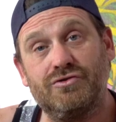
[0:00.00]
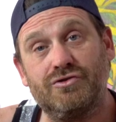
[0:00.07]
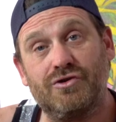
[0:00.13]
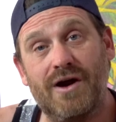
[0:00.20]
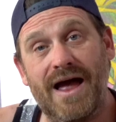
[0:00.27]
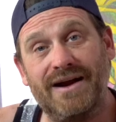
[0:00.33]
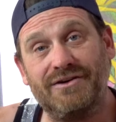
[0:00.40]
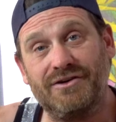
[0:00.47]

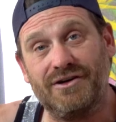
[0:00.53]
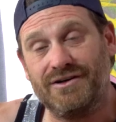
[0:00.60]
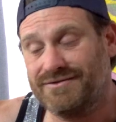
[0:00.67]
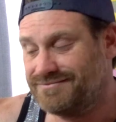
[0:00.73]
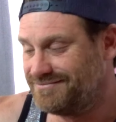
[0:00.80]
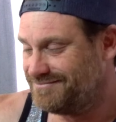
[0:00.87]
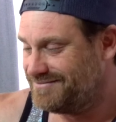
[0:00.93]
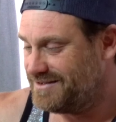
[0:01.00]
Tractor.
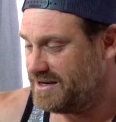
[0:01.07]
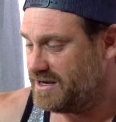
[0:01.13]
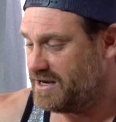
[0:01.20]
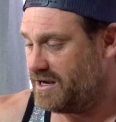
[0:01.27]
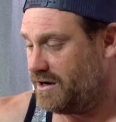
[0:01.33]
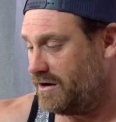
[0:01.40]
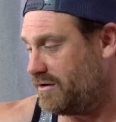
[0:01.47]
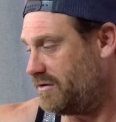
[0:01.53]

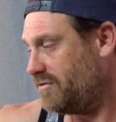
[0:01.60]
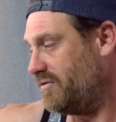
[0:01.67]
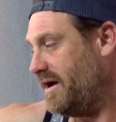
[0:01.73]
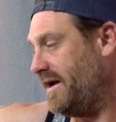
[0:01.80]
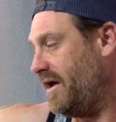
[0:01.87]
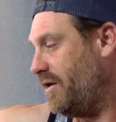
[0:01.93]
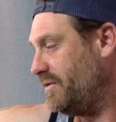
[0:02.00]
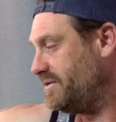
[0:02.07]
All
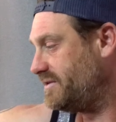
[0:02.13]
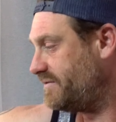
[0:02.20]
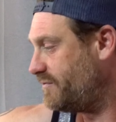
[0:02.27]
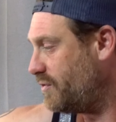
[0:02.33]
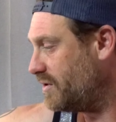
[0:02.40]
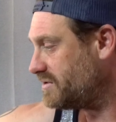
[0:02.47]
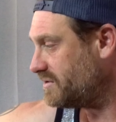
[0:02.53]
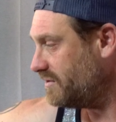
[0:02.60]
right, I always, of
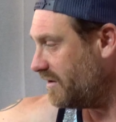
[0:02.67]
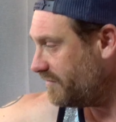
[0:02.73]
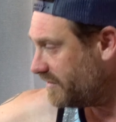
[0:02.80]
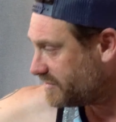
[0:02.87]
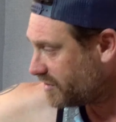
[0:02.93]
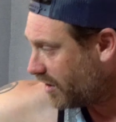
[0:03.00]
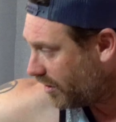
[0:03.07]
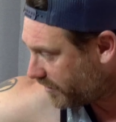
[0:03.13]
course, love
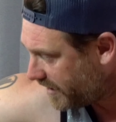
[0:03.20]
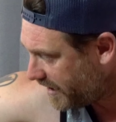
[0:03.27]
the tall